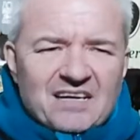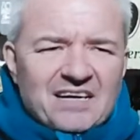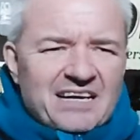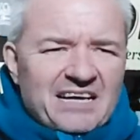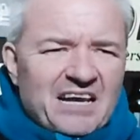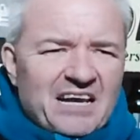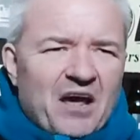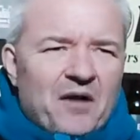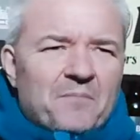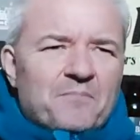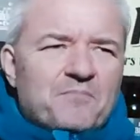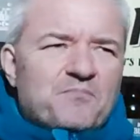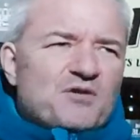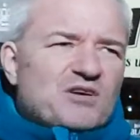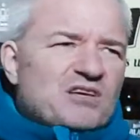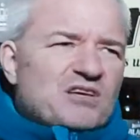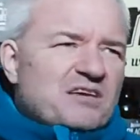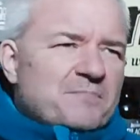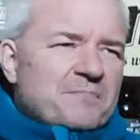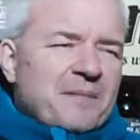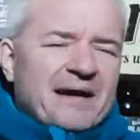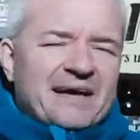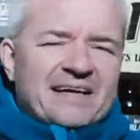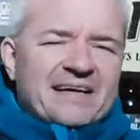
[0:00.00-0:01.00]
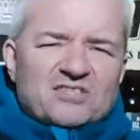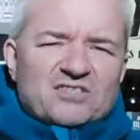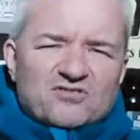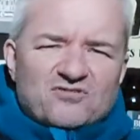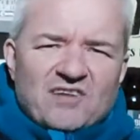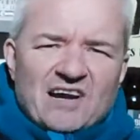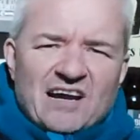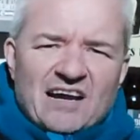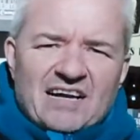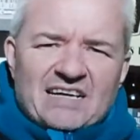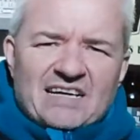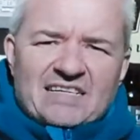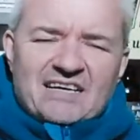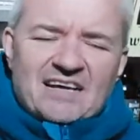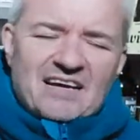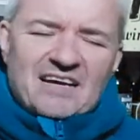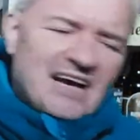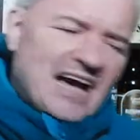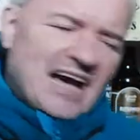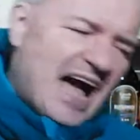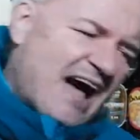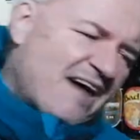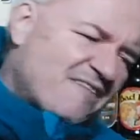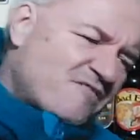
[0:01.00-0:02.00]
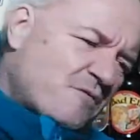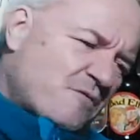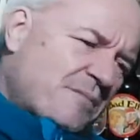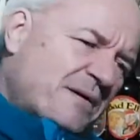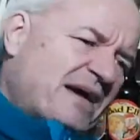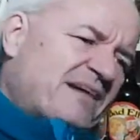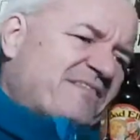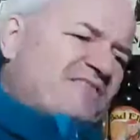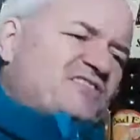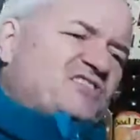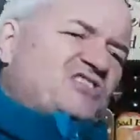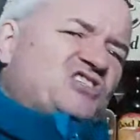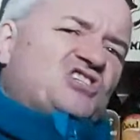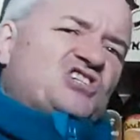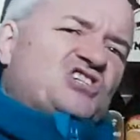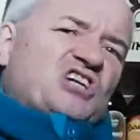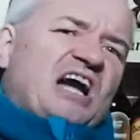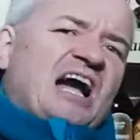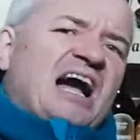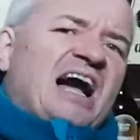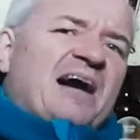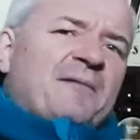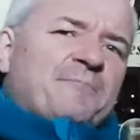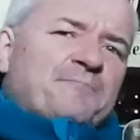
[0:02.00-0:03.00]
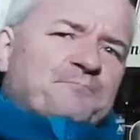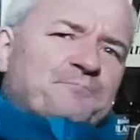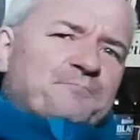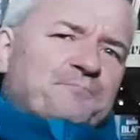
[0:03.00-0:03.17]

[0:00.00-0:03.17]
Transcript: you know, bring your mates around, have a bit of a chat,